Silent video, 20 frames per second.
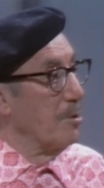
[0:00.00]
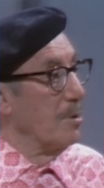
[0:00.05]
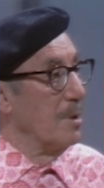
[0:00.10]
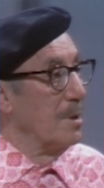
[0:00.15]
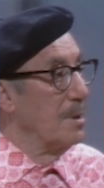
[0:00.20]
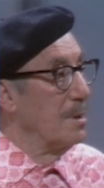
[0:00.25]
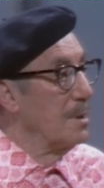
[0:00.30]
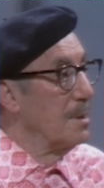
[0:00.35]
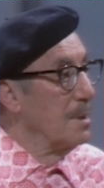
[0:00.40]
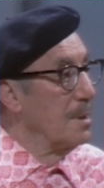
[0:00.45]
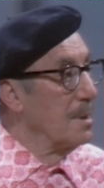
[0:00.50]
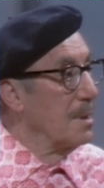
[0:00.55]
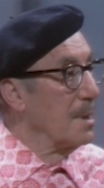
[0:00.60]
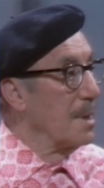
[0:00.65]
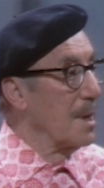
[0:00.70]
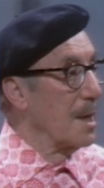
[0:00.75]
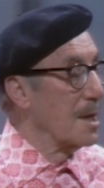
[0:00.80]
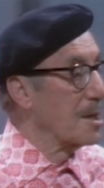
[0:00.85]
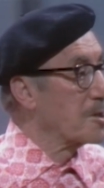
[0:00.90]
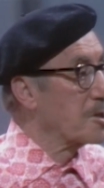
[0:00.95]
I
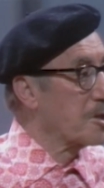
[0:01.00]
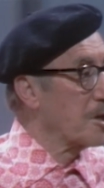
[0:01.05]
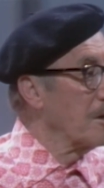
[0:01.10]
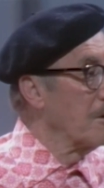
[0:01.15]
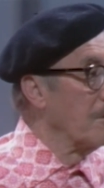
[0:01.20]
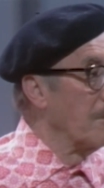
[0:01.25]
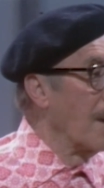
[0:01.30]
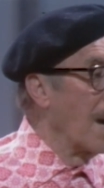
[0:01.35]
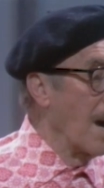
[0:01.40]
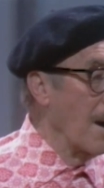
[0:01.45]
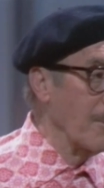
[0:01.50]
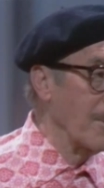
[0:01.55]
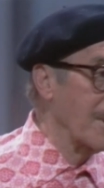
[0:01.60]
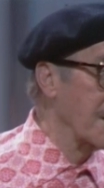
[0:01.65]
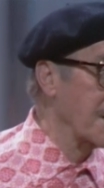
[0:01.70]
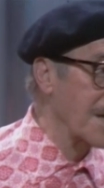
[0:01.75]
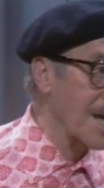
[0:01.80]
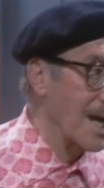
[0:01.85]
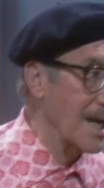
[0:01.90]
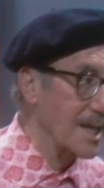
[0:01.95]
appreciate it. True. I want
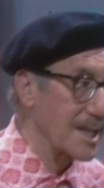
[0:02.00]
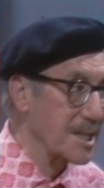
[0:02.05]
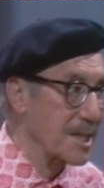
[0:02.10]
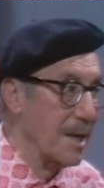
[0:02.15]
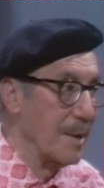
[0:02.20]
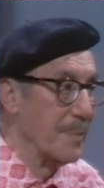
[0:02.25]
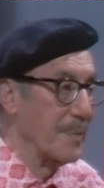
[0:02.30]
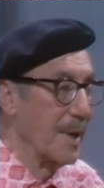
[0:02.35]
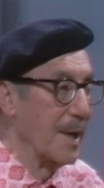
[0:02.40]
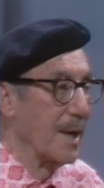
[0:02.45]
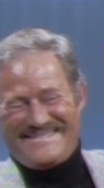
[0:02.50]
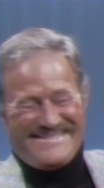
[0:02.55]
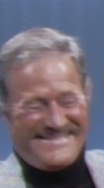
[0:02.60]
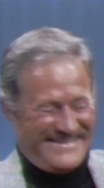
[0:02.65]
to tell you something.